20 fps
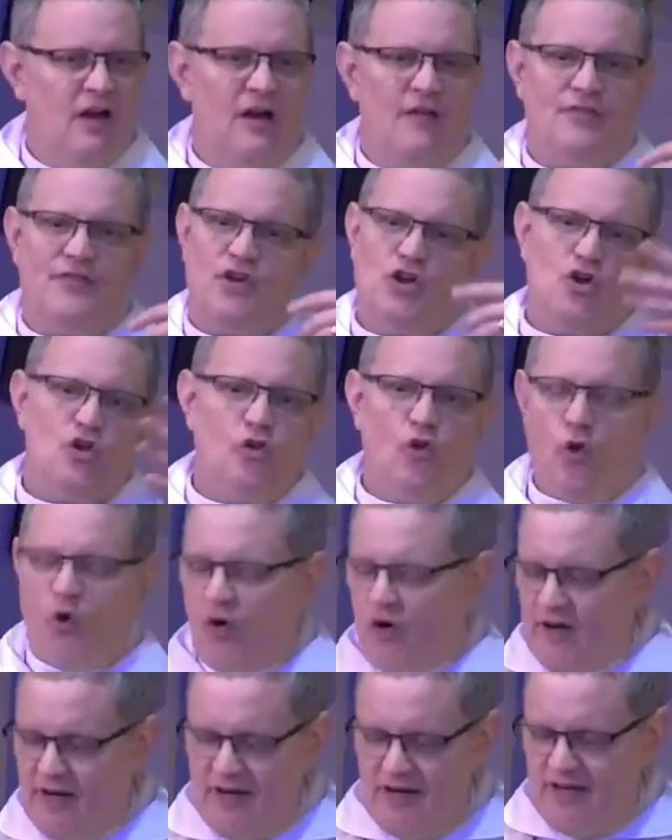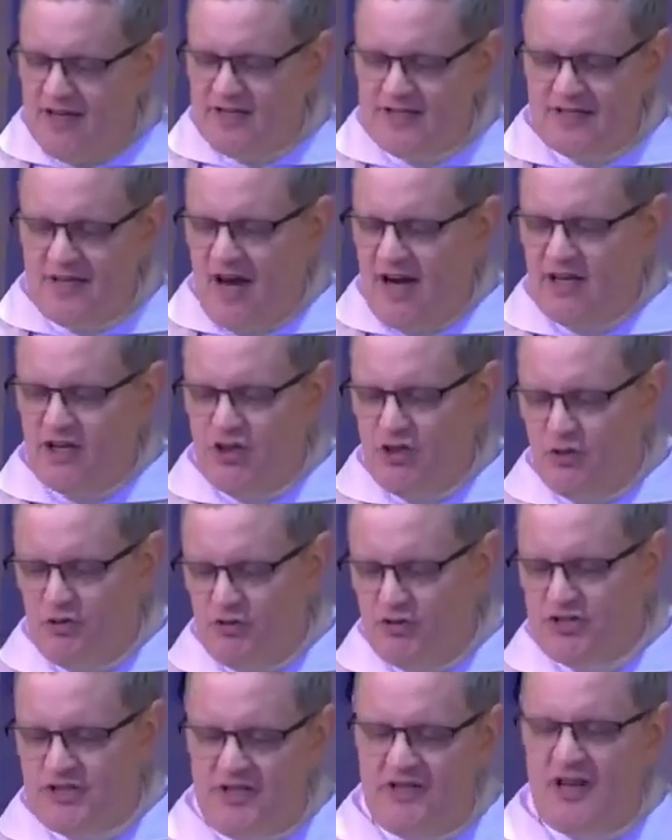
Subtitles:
The Gloria is not used in